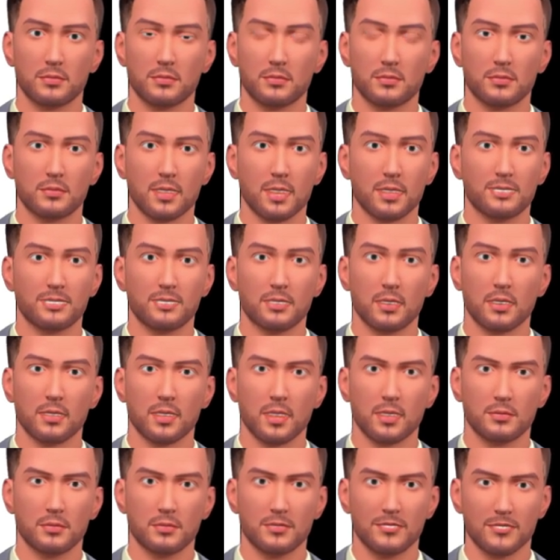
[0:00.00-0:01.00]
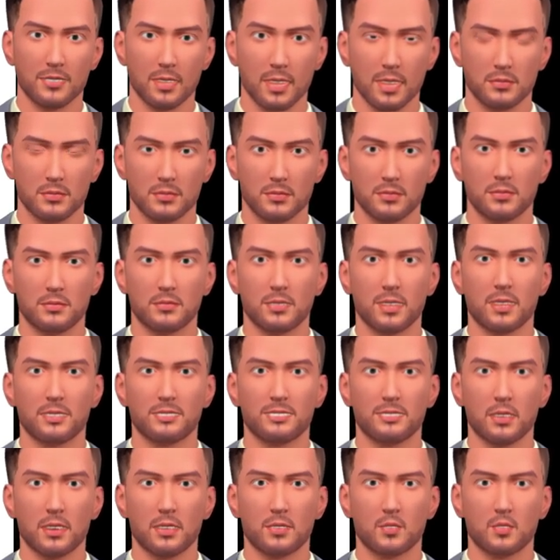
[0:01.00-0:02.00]
Limited liquidity. Some
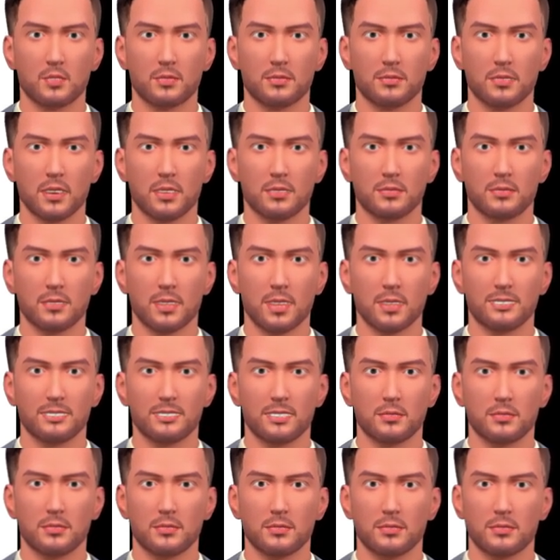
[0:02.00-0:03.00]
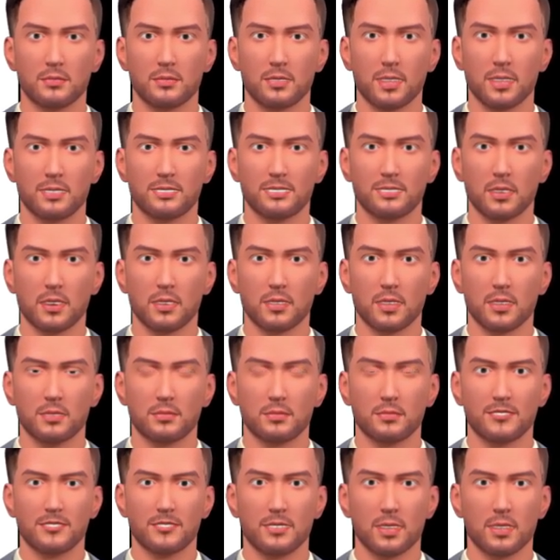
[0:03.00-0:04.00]
SIF investments, such as private
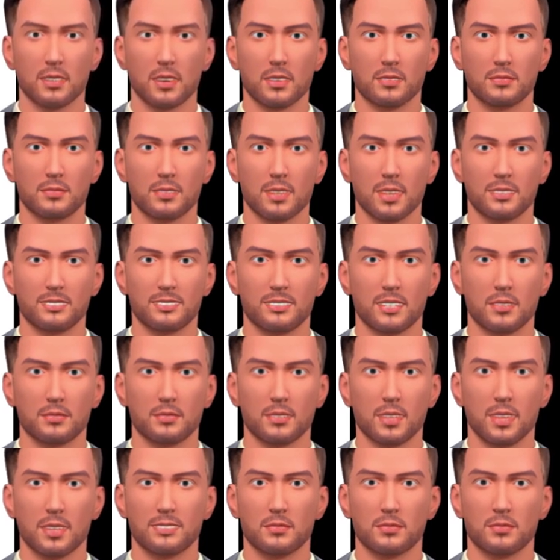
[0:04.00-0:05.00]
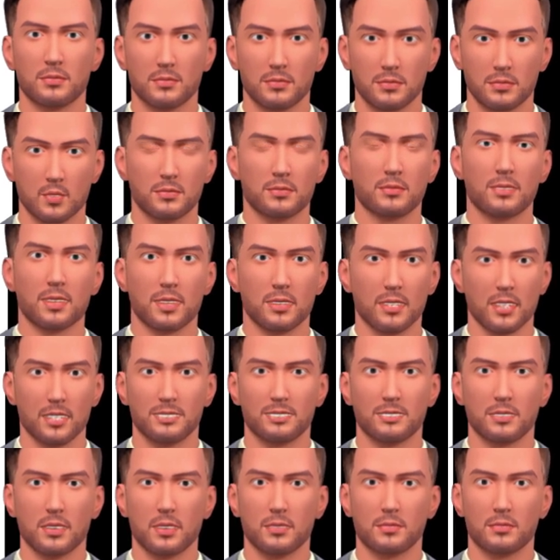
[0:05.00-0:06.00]
equity or real estate, may have
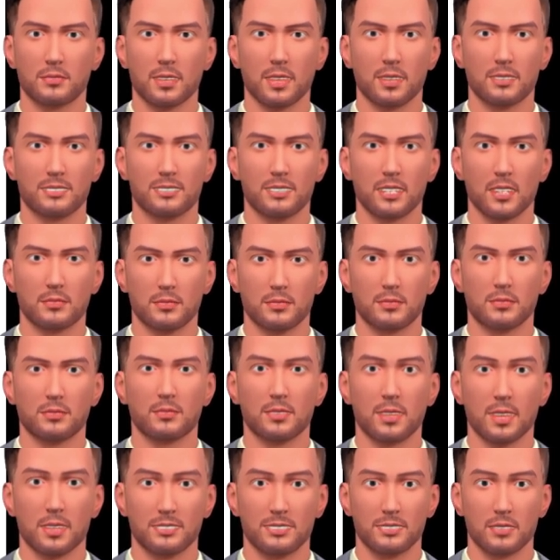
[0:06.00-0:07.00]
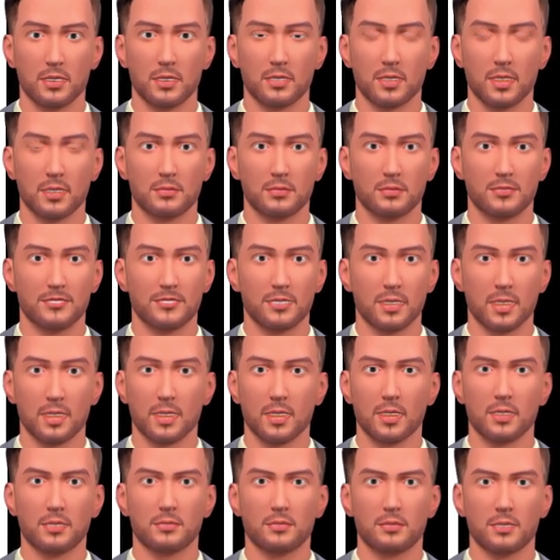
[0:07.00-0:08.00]
limited liquidity, meaning it may be
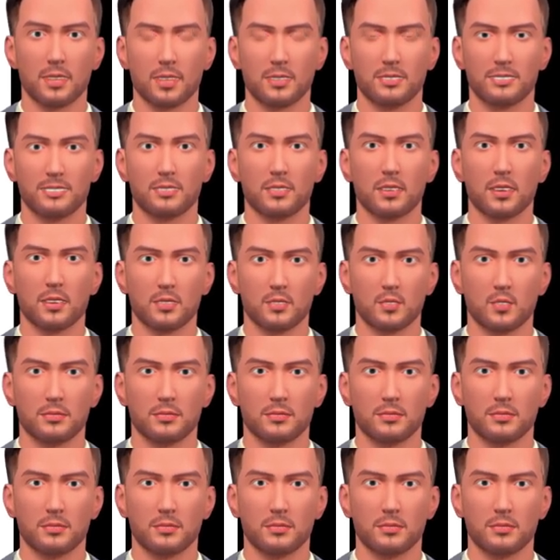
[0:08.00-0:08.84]
difficult to sell them quickly.